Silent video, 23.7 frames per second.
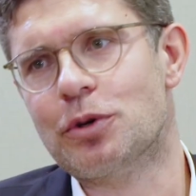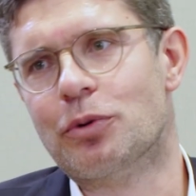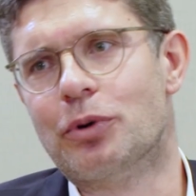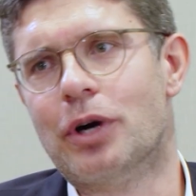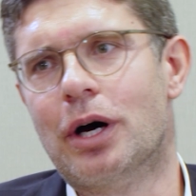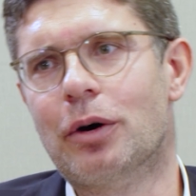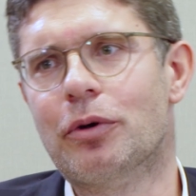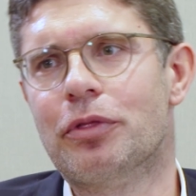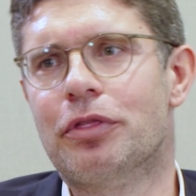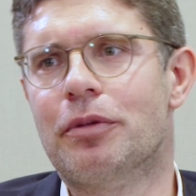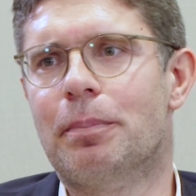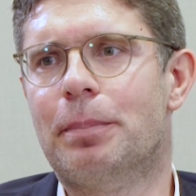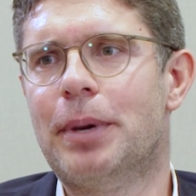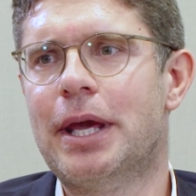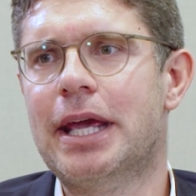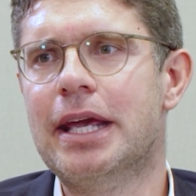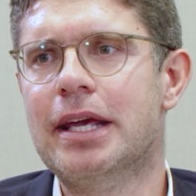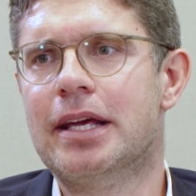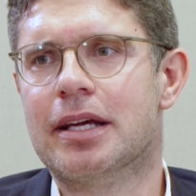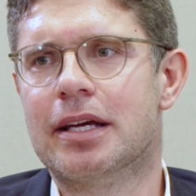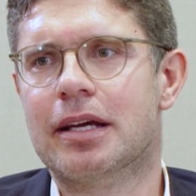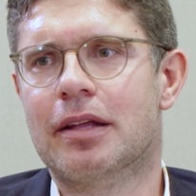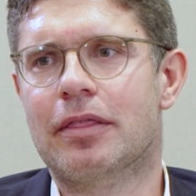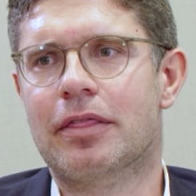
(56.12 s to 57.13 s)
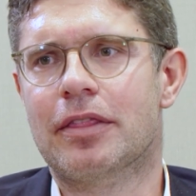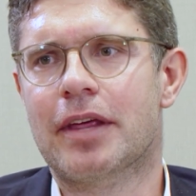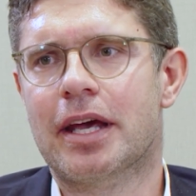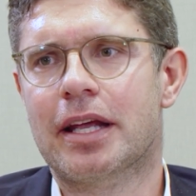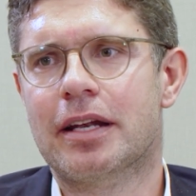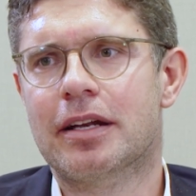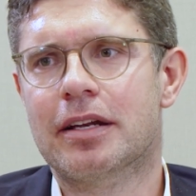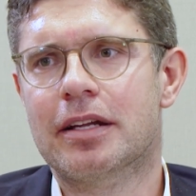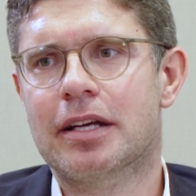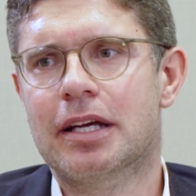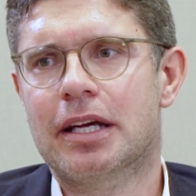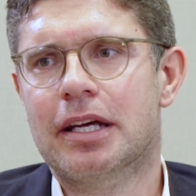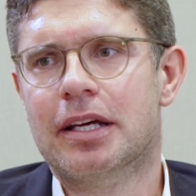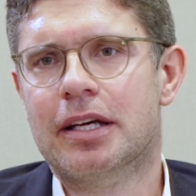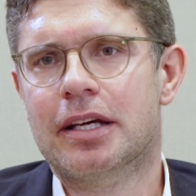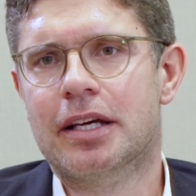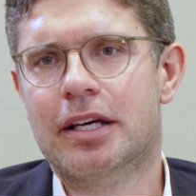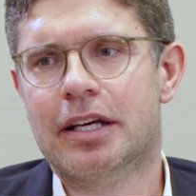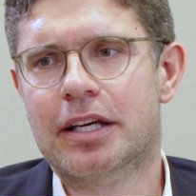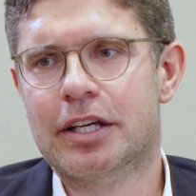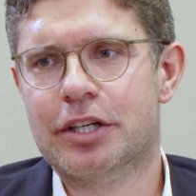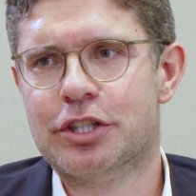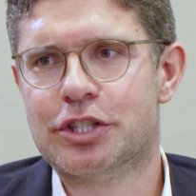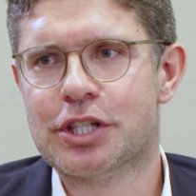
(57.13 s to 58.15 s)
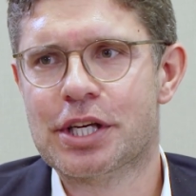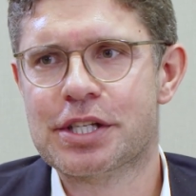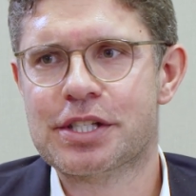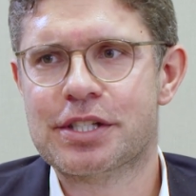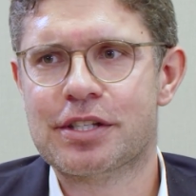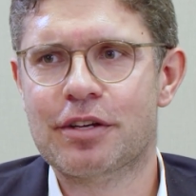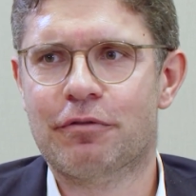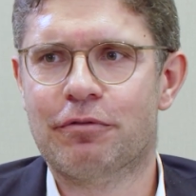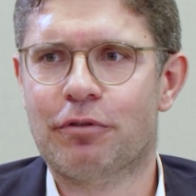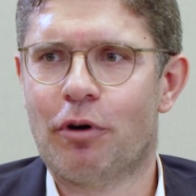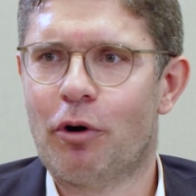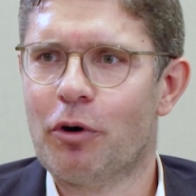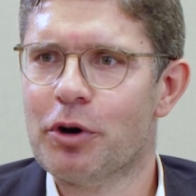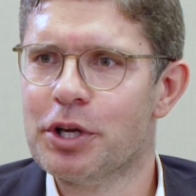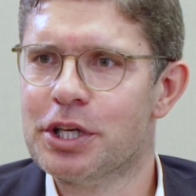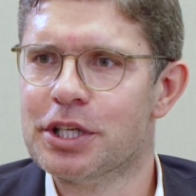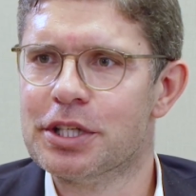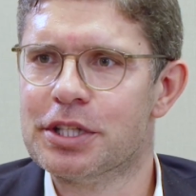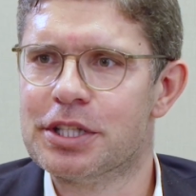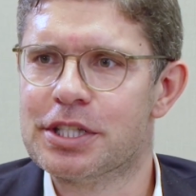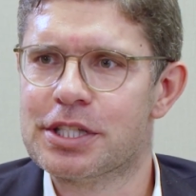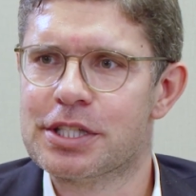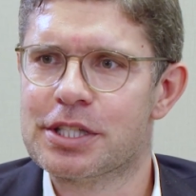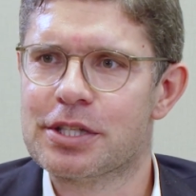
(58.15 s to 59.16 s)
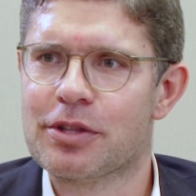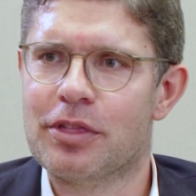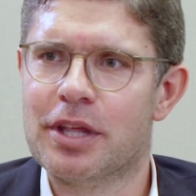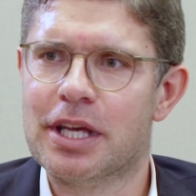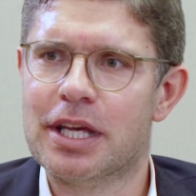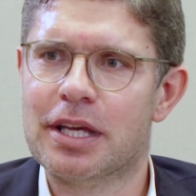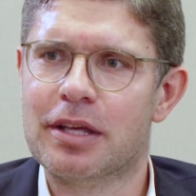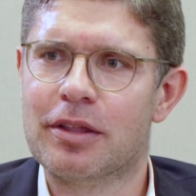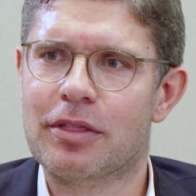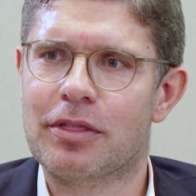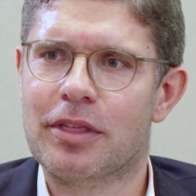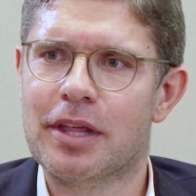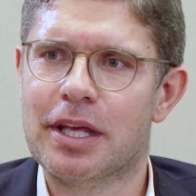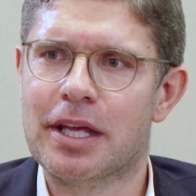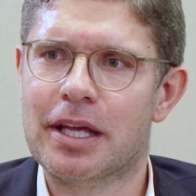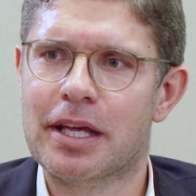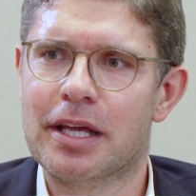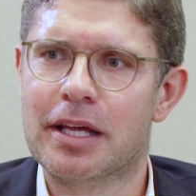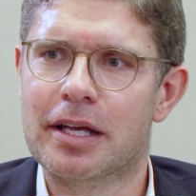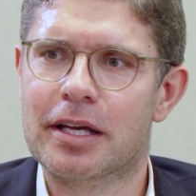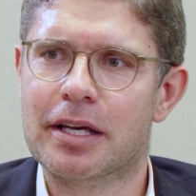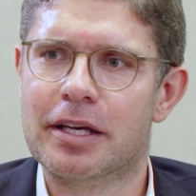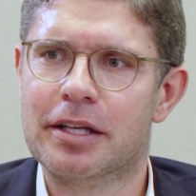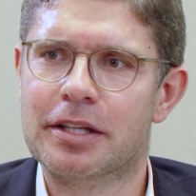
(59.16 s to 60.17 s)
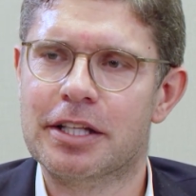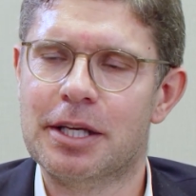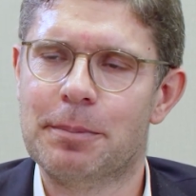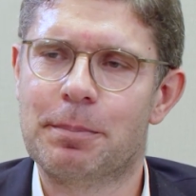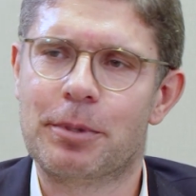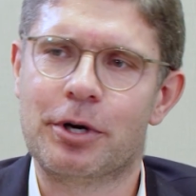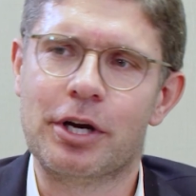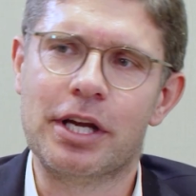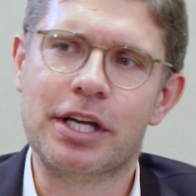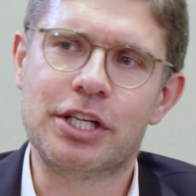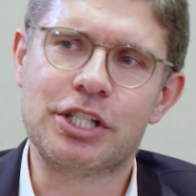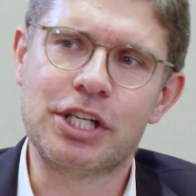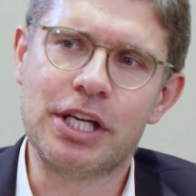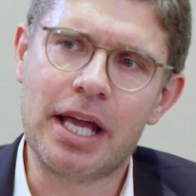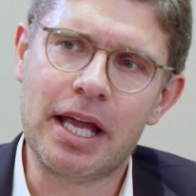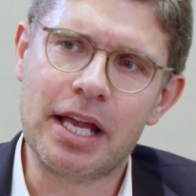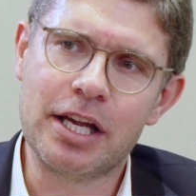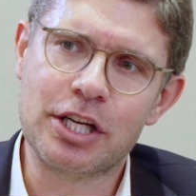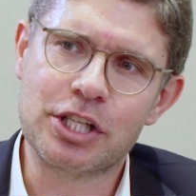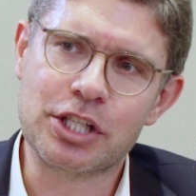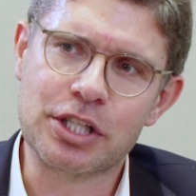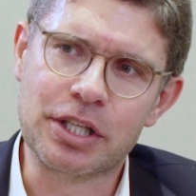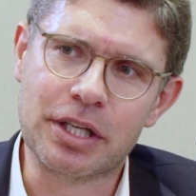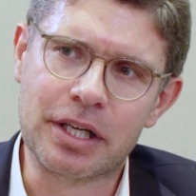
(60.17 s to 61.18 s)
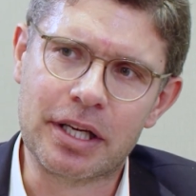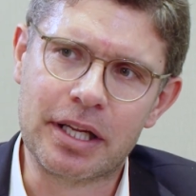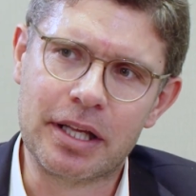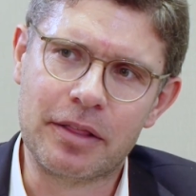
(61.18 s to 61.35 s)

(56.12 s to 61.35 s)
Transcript: around the peak and then just avoided the depreciation